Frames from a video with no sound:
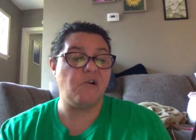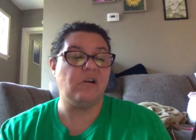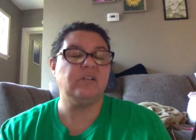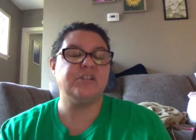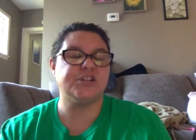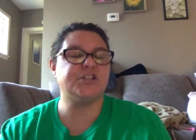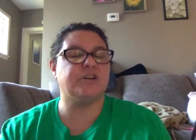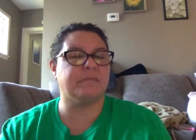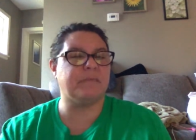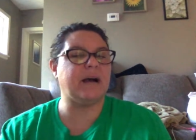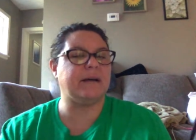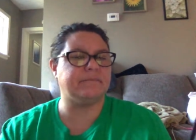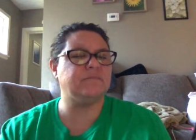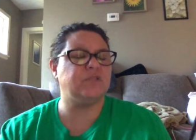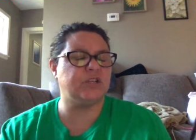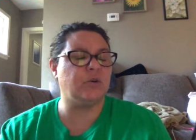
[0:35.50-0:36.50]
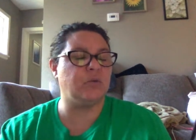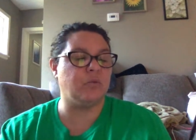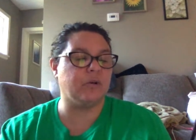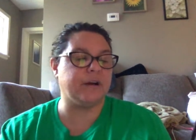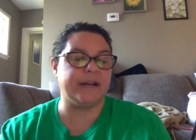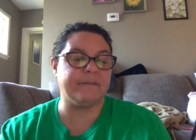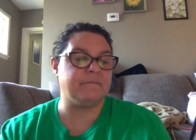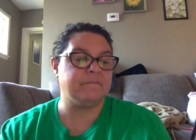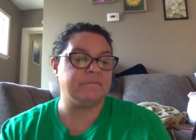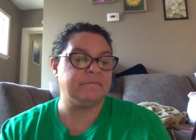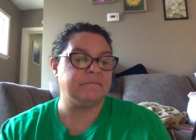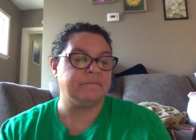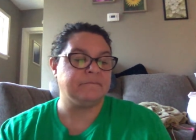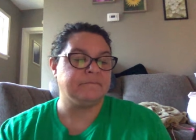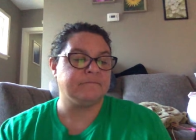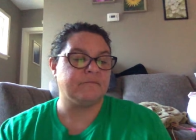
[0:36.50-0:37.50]
Sure, Mom, don't worry.
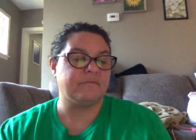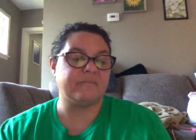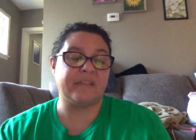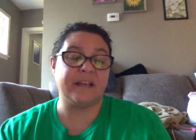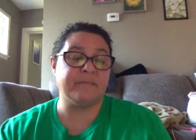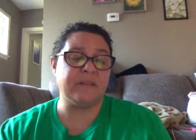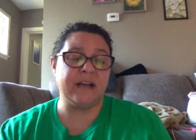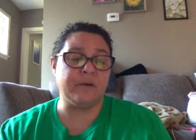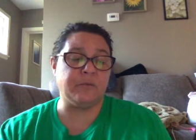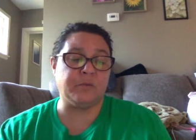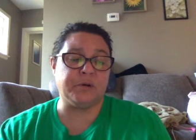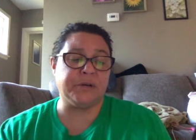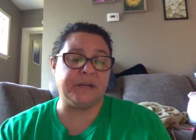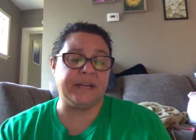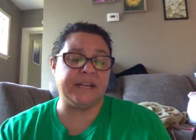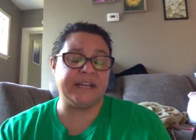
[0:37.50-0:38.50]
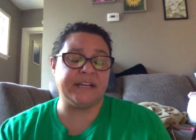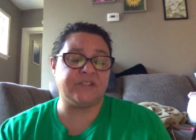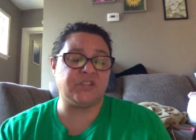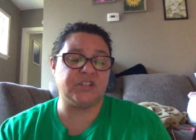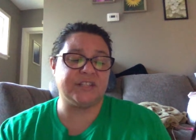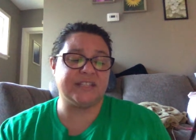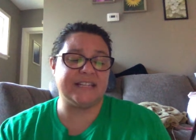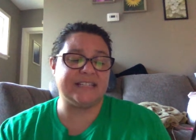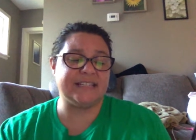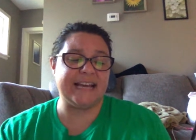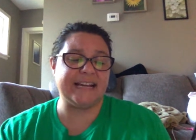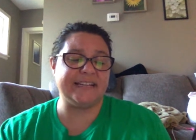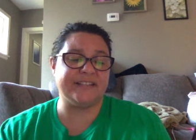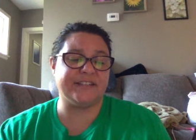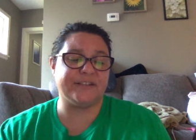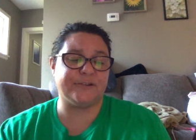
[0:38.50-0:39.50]
I'm not worrying, it's just that
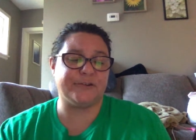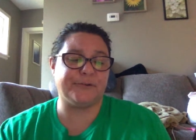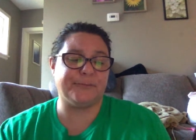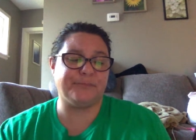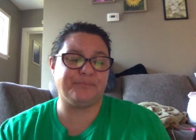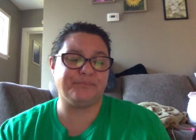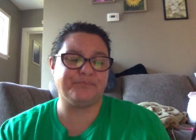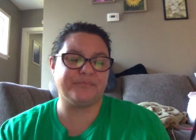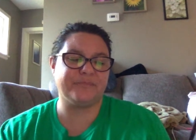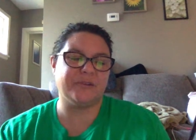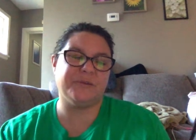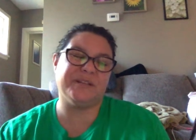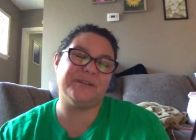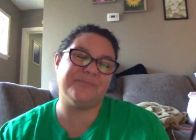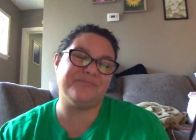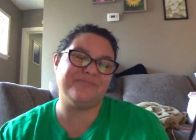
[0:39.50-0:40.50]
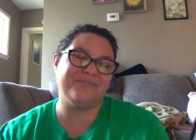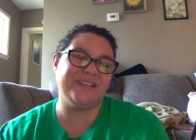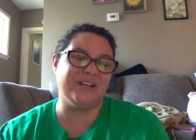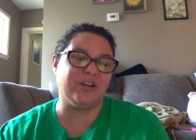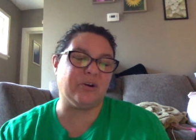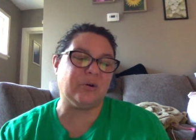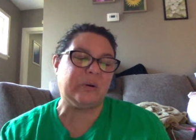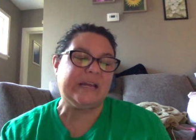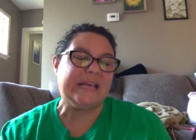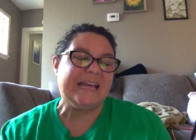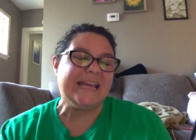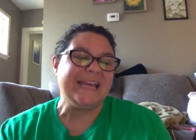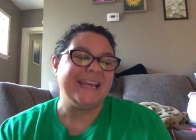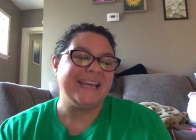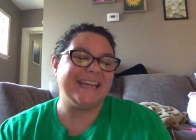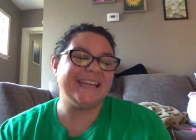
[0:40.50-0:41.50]
Daddy's so, well, you know,
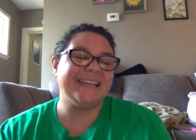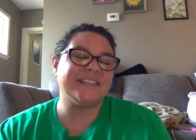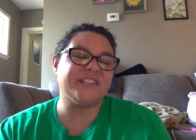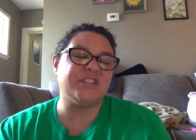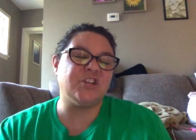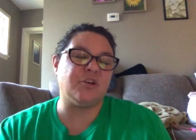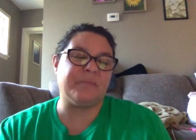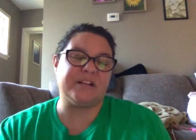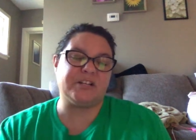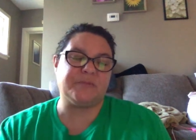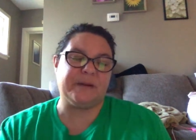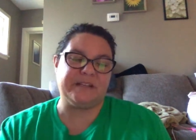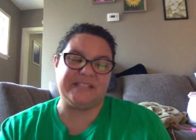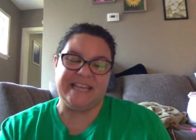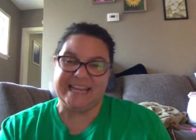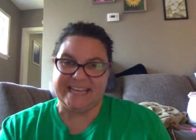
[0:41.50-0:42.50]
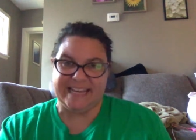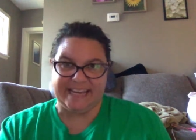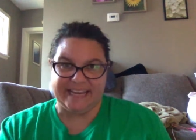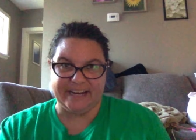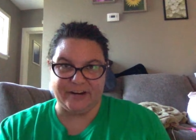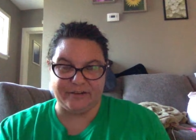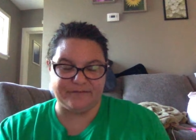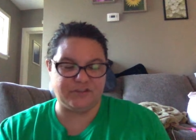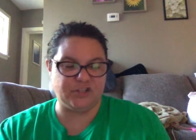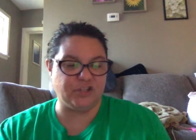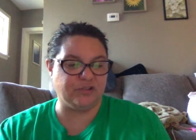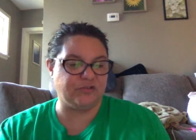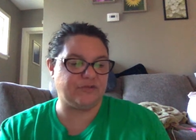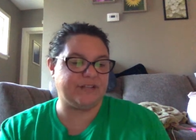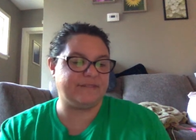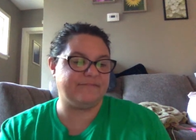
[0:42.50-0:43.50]
he doesn't know much about taking care of
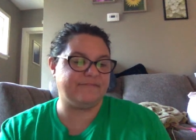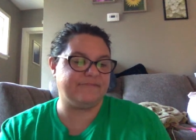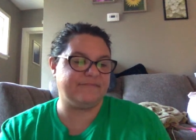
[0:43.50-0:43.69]
children.